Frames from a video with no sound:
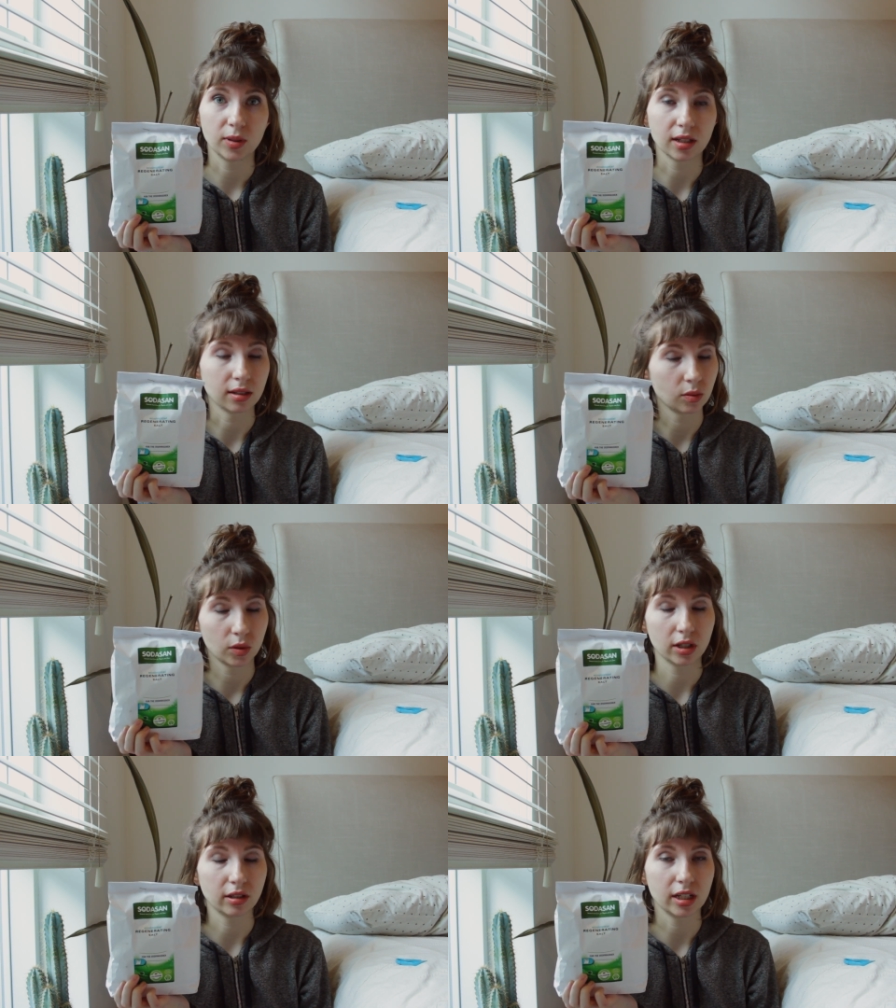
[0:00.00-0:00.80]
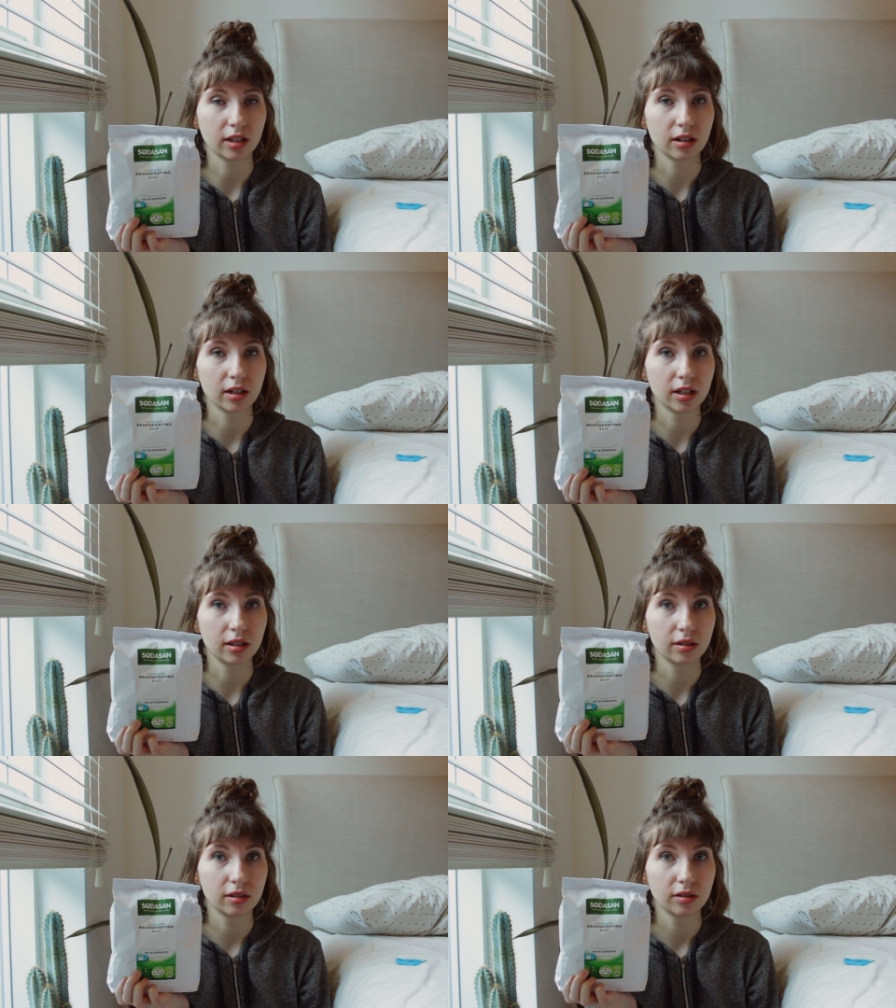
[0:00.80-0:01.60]
because the water here
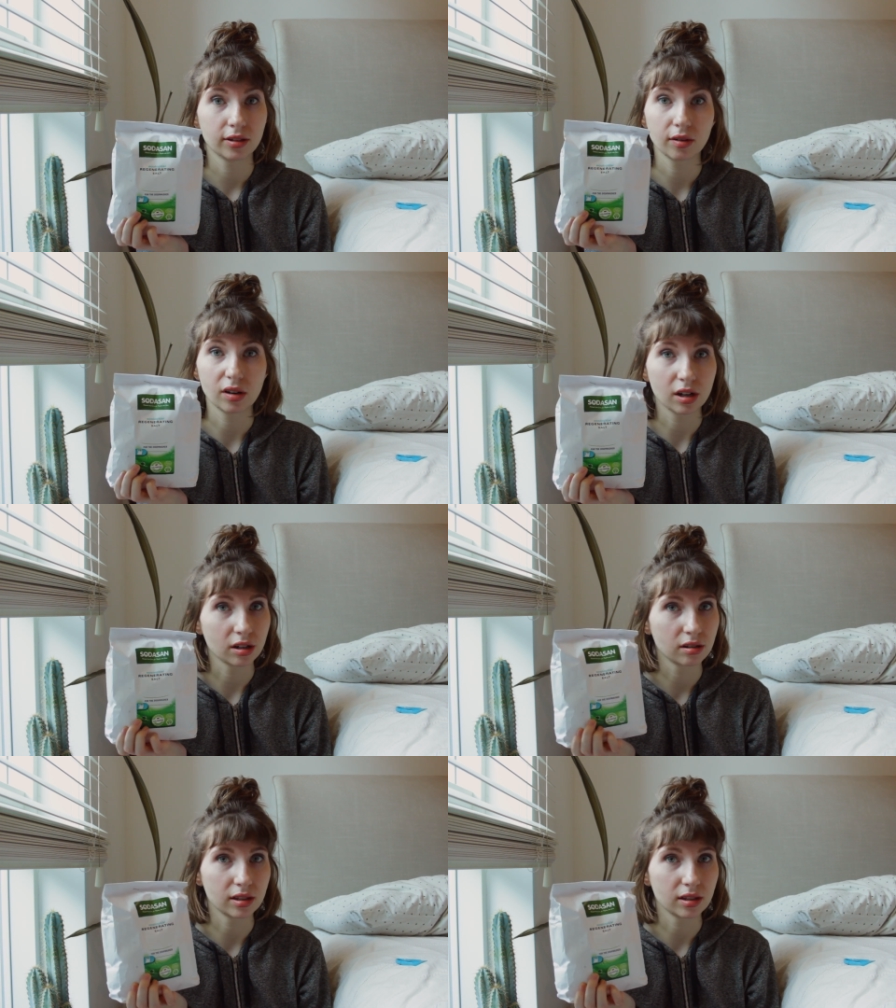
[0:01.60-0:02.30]
is so hard.